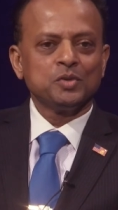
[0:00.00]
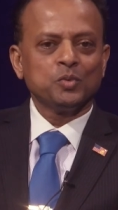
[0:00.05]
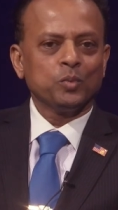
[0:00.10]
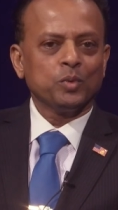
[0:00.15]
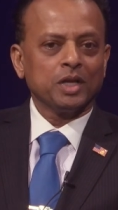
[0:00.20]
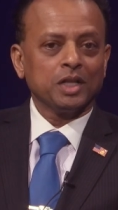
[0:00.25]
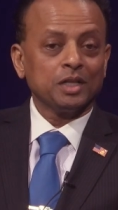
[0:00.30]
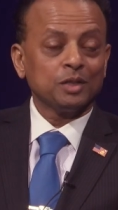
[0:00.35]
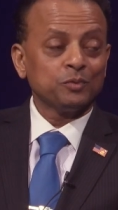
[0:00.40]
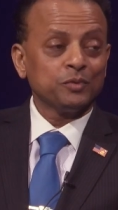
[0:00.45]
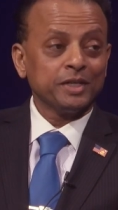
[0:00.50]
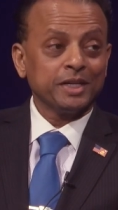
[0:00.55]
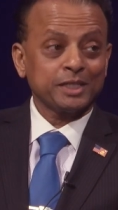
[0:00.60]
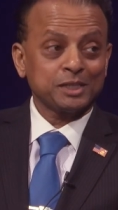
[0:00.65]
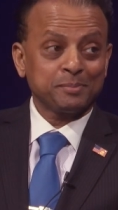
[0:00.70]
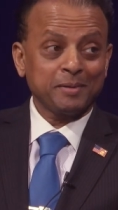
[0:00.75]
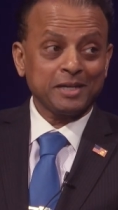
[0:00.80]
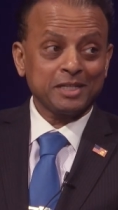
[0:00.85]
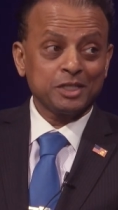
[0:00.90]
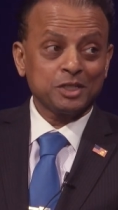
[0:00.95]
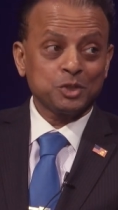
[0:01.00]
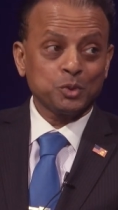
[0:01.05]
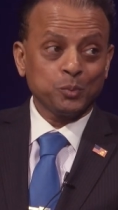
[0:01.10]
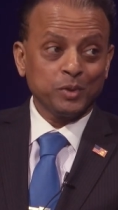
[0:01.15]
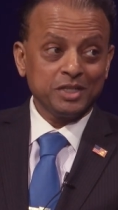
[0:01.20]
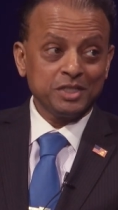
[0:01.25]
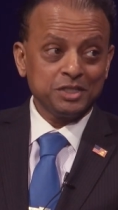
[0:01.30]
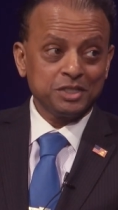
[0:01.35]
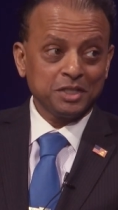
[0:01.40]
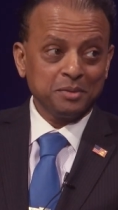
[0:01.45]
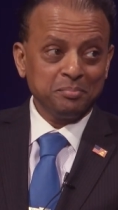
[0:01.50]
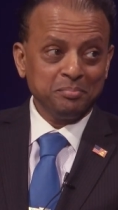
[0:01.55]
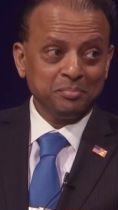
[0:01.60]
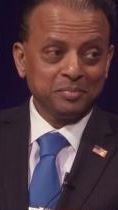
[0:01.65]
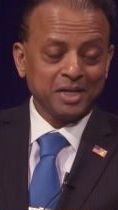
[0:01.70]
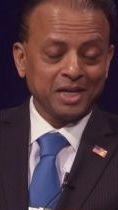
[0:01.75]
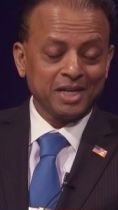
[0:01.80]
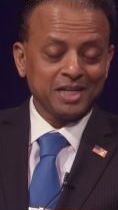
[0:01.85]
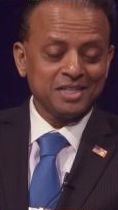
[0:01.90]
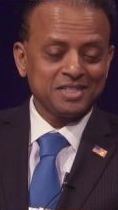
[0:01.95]
Well, we expected to win,
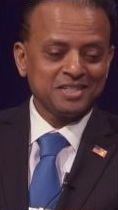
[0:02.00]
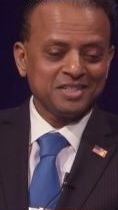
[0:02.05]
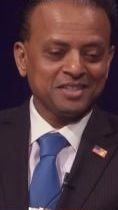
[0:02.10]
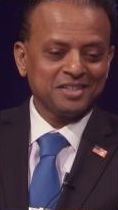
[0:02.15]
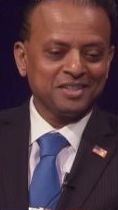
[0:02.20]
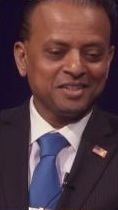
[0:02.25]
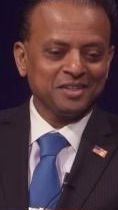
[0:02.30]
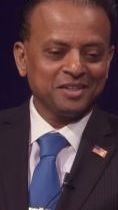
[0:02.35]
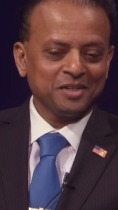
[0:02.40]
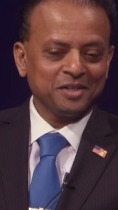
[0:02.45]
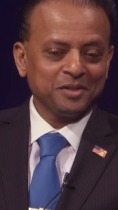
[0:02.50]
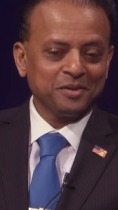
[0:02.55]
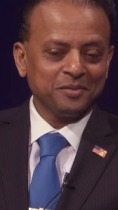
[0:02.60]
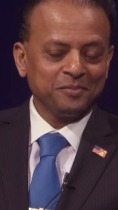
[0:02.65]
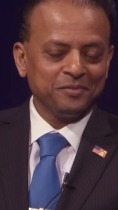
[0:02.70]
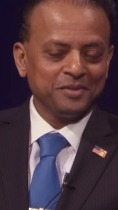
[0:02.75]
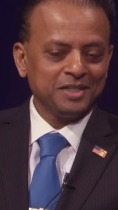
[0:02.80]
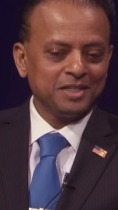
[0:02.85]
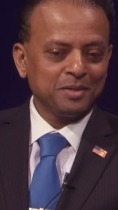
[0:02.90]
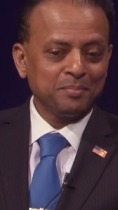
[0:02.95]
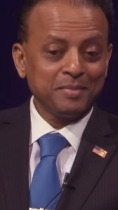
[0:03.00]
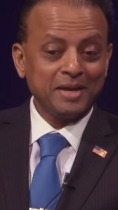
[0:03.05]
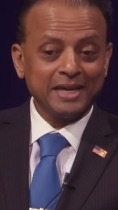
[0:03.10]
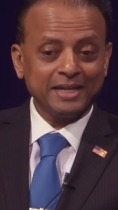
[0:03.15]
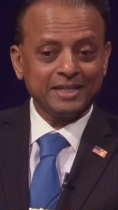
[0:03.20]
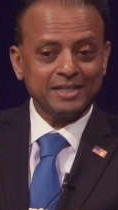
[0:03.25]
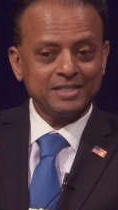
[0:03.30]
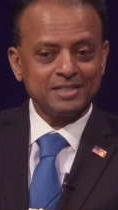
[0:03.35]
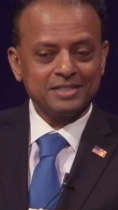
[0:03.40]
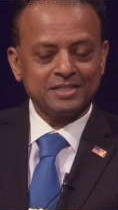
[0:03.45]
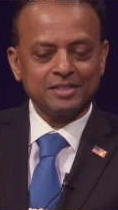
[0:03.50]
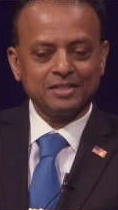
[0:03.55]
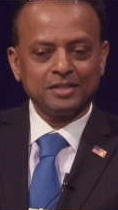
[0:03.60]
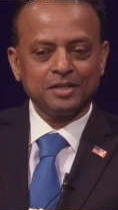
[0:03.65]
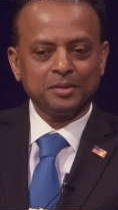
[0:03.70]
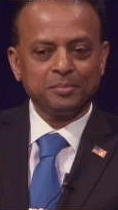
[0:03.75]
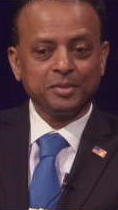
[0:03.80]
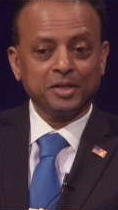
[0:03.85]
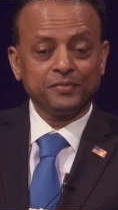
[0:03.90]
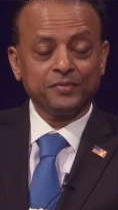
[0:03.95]
Jim, and uh, we didn't make it,
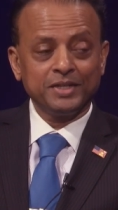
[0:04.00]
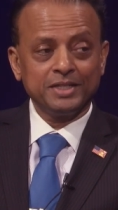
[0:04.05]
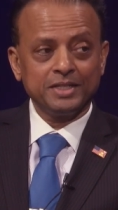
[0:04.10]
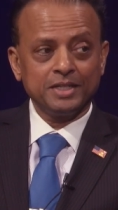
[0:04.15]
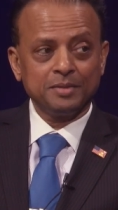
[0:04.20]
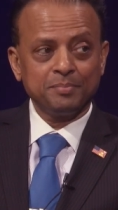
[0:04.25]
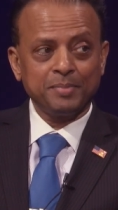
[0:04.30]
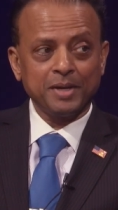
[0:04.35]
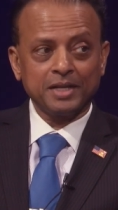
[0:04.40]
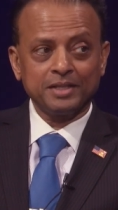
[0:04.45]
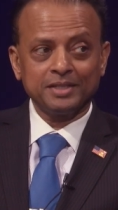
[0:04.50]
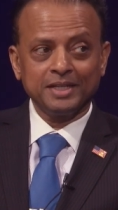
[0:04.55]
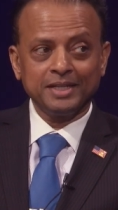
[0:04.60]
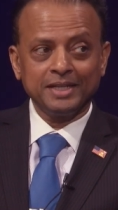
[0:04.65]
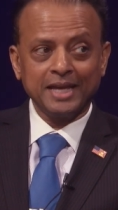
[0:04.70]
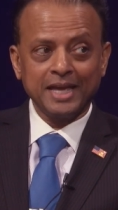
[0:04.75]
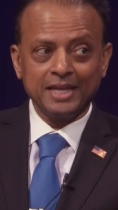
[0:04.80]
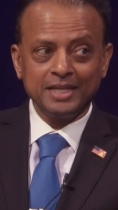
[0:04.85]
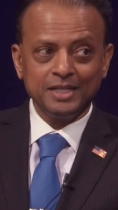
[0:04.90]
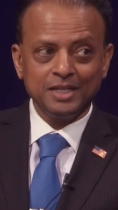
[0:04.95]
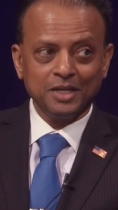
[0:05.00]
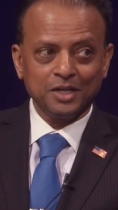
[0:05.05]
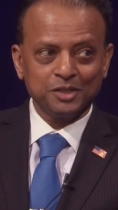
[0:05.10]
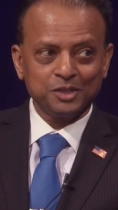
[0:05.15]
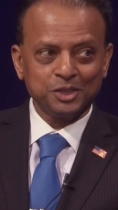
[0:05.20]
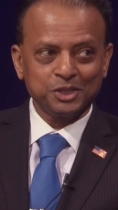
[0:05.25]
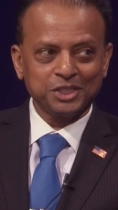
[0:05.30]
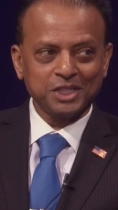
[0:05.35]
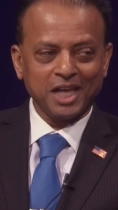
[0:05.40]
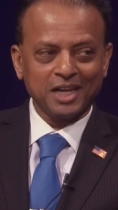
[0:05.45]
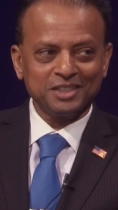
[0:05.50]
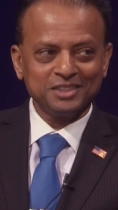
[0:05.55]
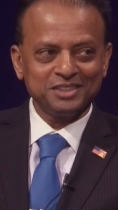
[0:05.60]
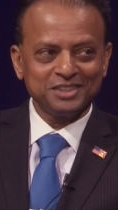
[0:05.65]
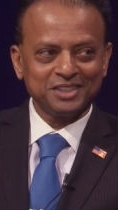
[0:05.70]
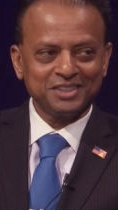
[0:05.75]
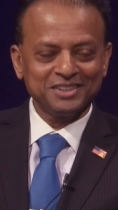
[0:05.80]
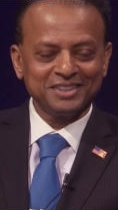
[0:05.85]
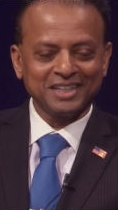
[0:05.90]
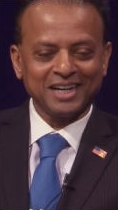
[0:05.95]
uh, but we did better than any other
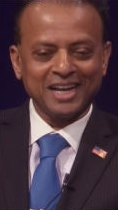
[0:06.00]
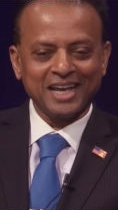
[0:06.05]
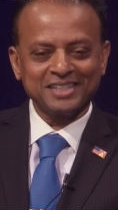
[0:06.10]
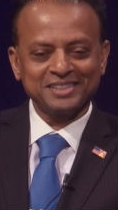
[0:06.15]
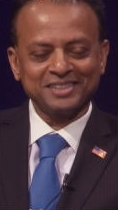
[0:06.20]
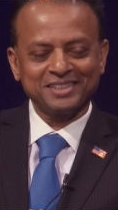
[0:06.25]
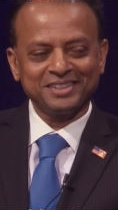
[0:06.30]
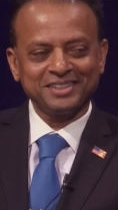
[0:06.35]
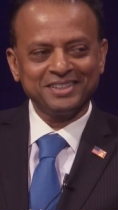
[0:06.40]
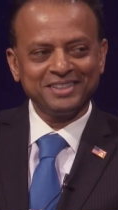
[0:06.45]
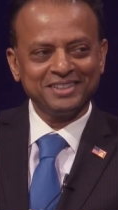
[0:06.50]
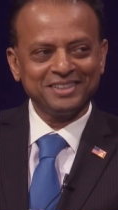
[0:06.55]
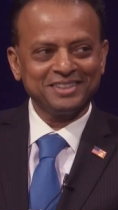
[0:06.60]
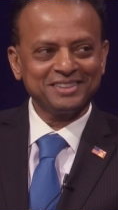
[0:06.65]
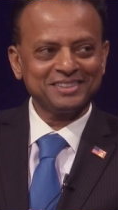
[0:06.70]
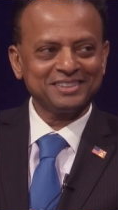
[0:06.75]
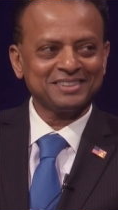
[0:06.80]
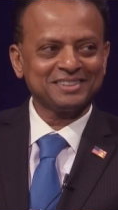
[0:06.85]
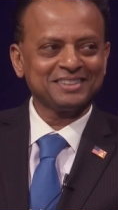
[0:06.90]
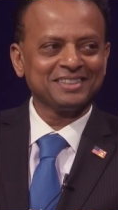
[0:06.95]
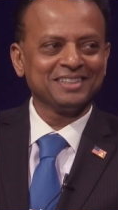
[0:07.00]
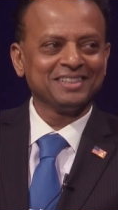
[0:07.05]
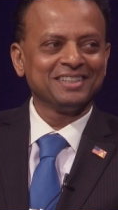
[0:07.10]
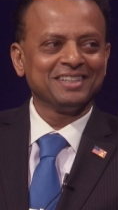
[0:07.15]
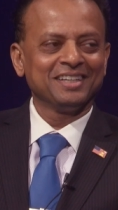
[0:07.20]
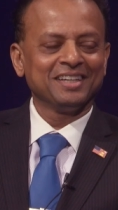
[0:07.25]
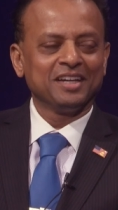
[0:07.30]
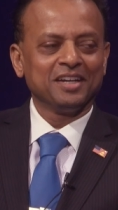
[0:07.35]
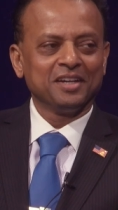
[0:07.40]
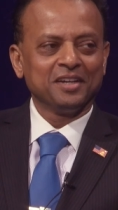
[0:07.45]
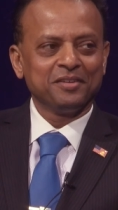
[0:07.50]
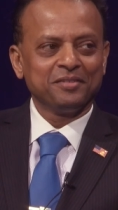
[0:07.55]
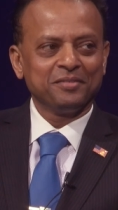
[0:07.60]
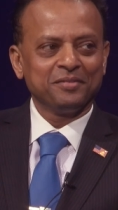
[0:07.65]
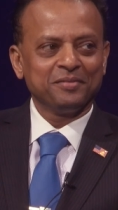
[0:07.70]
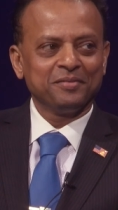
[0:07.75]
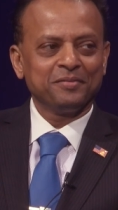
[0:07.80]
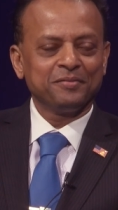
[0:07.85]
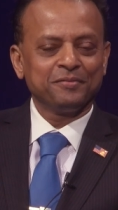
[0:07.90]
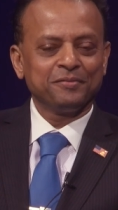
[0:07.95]
challenger in the last 30 years. Last 30
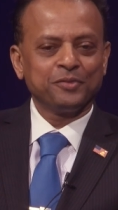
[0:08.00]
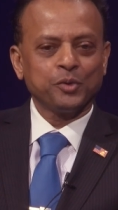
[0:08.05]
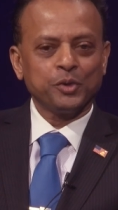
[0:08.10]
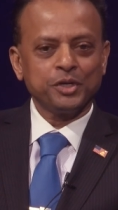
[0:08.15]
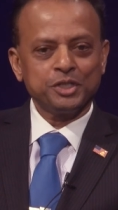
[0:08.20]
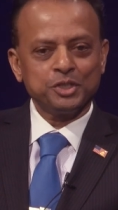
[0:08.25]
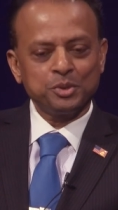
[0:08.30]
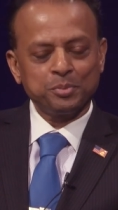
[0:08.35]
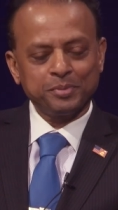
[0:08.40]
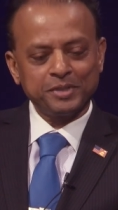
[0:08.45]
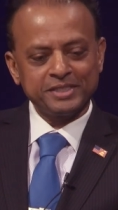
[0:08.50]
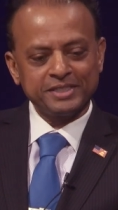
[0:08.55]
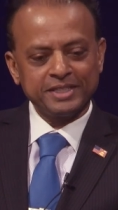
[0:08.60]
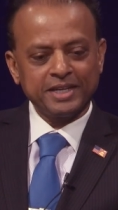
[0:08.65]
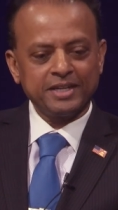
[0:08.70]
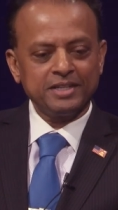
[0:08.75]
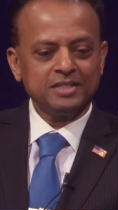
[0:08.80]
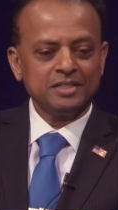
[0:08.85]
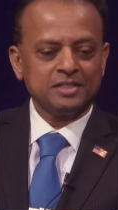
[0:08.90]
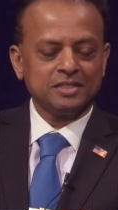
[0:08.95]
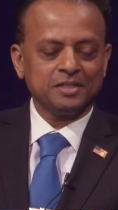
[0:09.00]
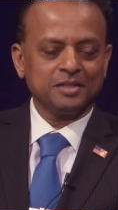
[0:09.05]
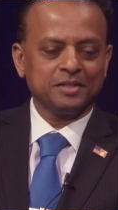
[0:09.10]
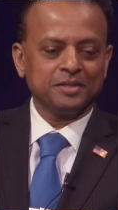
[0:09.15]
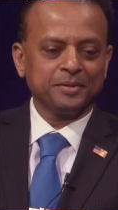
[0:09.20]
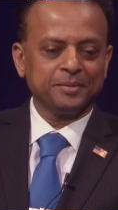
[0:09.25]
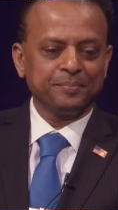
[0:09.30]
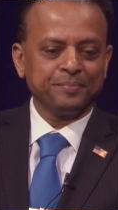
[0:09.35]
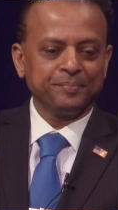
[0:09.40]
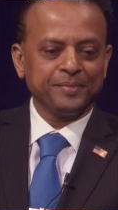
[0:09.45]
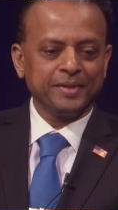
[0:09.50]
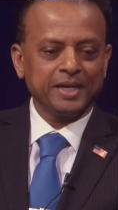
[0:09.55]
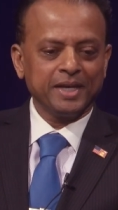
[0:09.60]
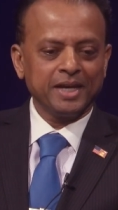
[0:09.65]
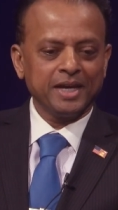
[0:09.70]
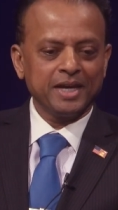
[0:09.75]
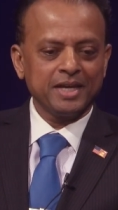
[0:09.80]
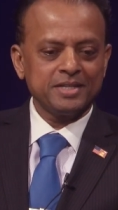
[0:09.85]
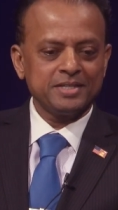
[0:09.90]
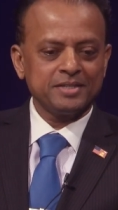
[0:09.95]
years? 42%. Uh,
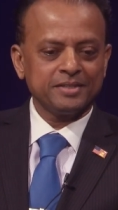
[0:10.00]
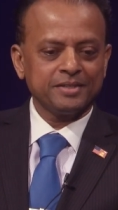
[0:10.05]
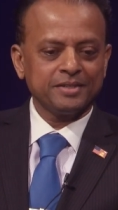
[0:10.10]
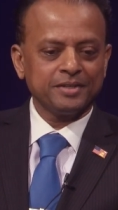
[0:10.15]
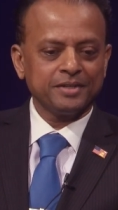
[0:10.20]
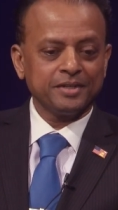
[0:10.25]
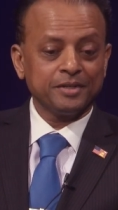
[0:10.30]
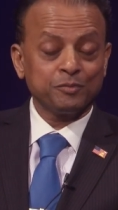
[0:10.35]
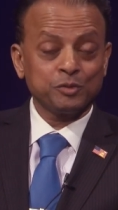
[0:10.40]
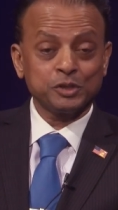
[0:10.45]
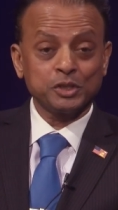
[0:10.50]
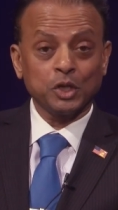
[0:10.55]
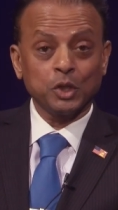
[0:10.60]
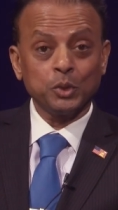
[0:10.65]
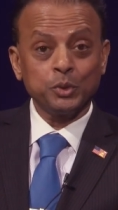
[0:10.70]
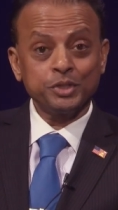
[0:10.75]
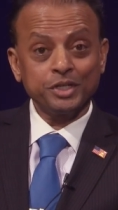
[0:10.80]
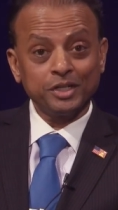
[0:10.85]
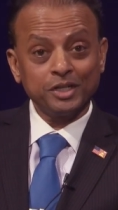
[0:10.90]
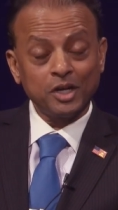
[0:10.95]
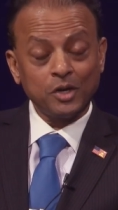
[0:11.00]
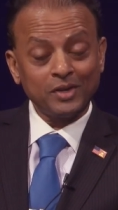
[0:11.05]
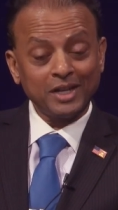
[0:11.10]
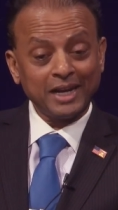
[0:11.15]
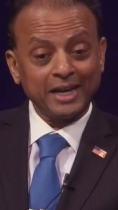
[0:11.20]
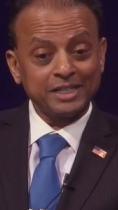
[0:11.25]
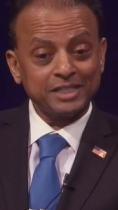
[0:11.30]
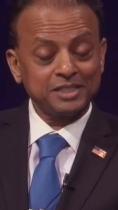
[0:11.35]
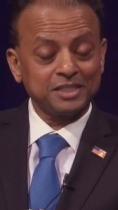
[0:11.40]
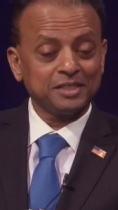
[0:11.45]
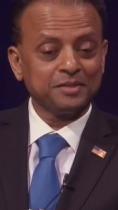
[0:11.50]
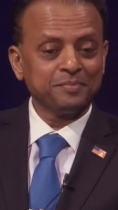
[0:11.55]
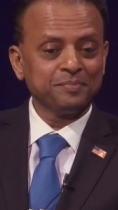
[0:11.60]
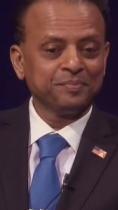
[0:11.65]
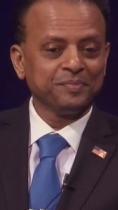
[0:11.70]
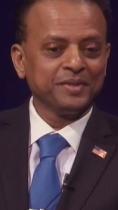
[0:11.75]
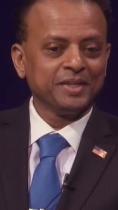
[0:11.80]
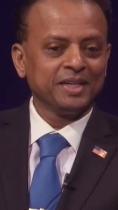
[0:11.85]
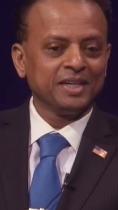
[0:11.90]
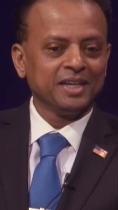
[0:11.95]
and uh, it was a low turnout election
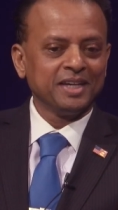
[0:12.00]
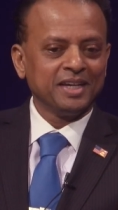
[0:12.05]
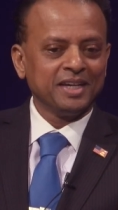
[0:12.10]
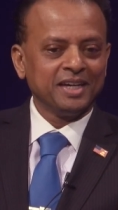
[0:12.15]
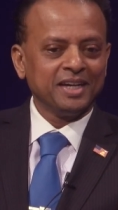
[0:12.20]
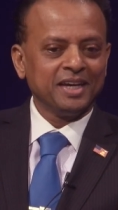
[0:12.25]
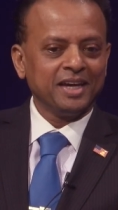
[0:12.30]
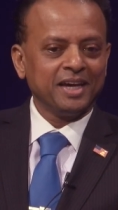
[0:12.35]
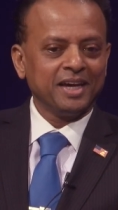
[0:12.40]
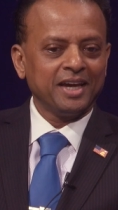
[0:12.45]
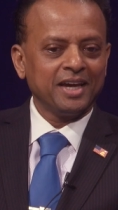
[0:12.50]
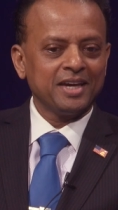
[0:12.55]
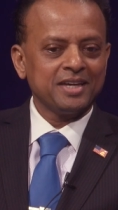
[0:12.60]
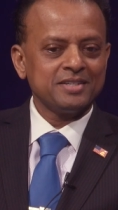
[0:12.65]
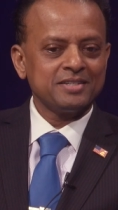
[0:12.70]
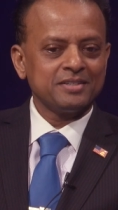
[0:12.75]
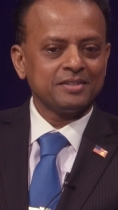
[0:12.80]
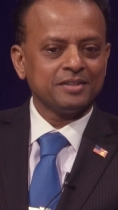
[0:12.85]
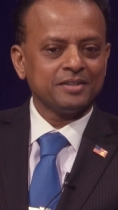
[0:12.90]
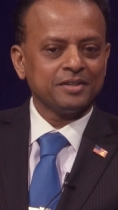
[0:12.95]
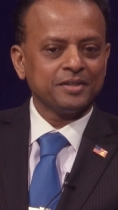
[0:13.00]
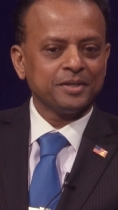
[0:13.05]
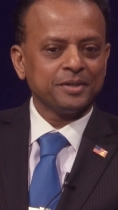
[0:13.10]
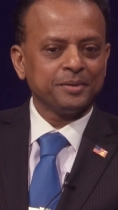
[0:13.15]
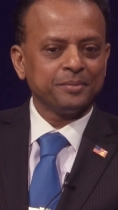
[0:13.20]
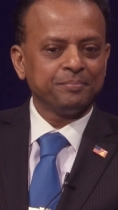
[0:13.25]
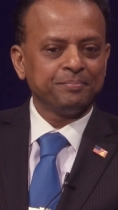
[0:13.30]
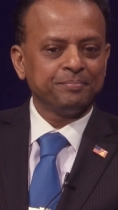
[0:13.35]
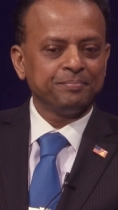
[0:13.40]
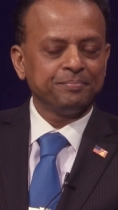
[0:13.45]
and uh,